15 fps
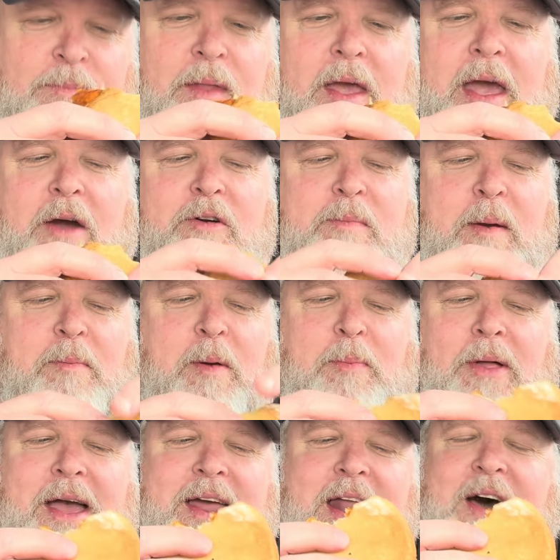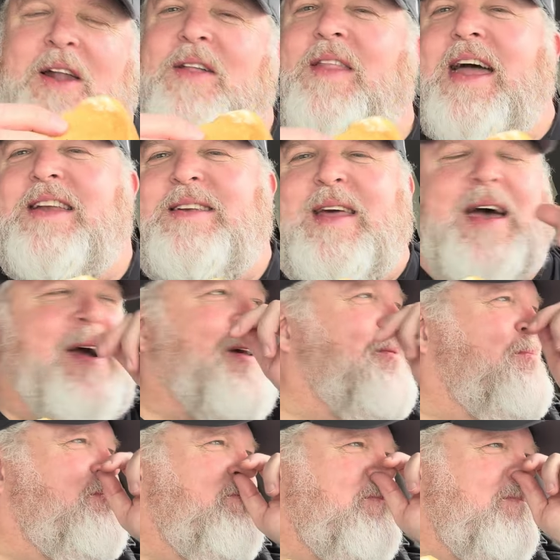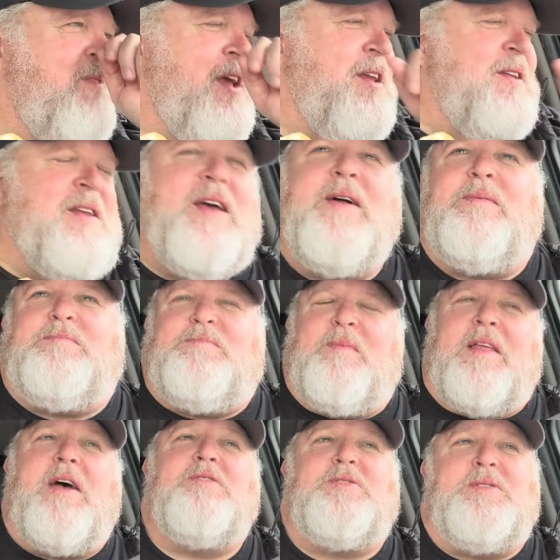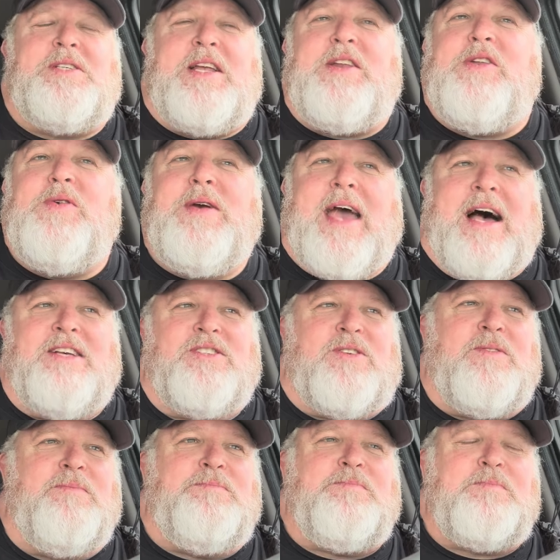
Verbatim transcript: Yeah, I remember playing out on that deck in this was in Newcastle.